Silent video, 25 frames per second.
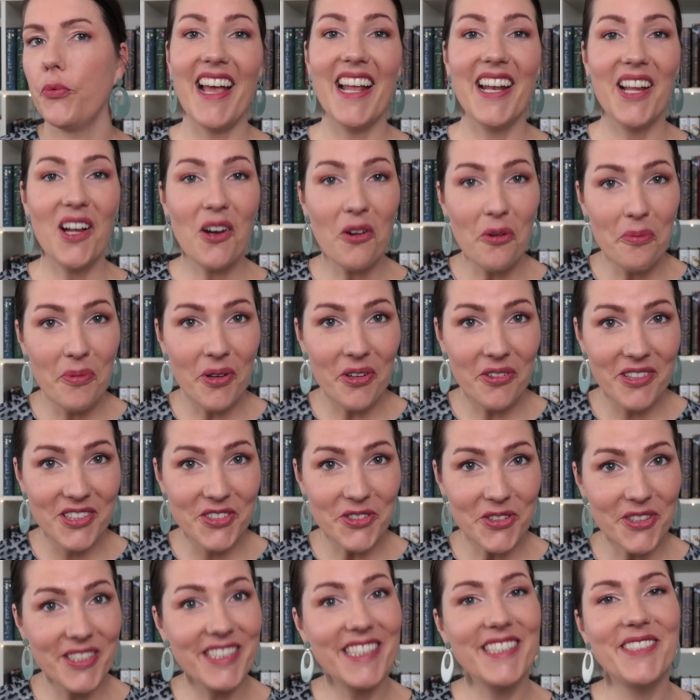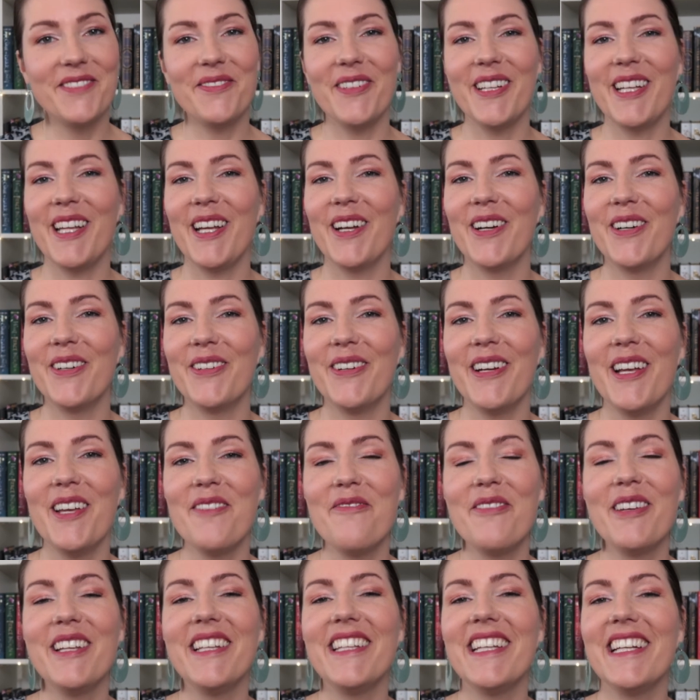And I hope you enjoyed this video.
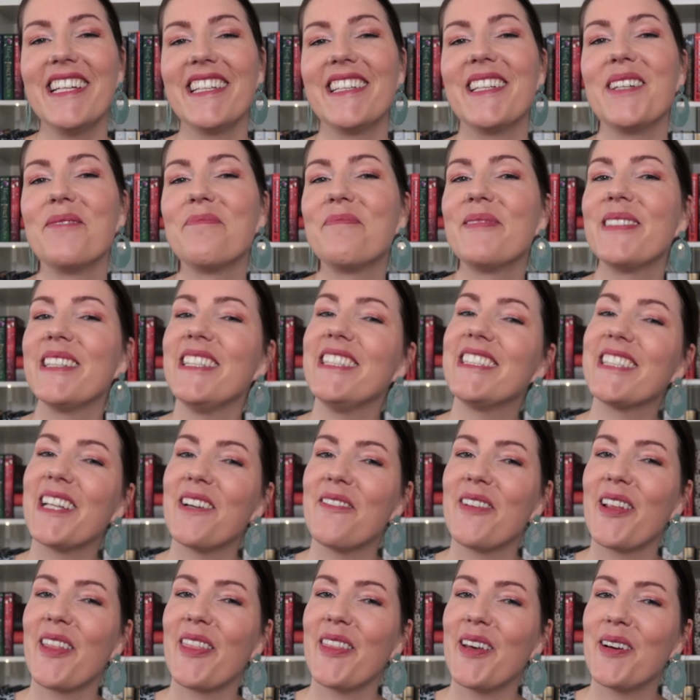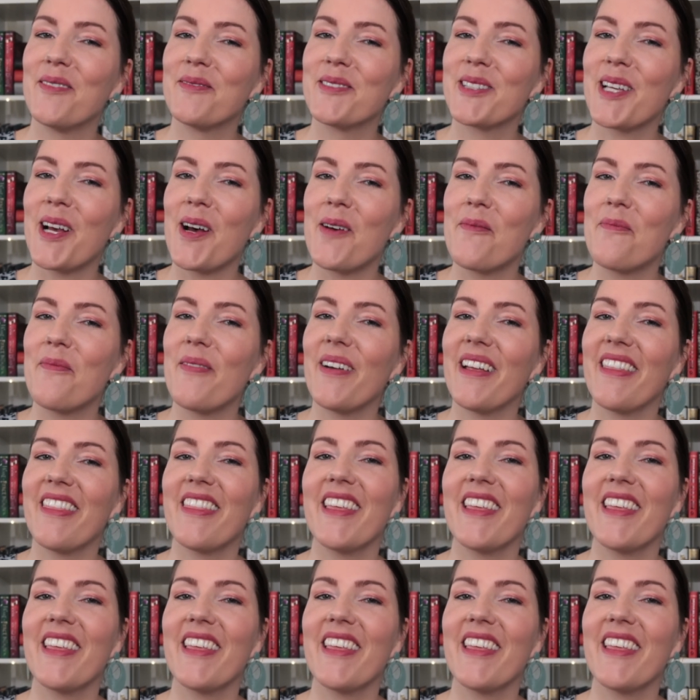If you did, then please give it a thumbs up.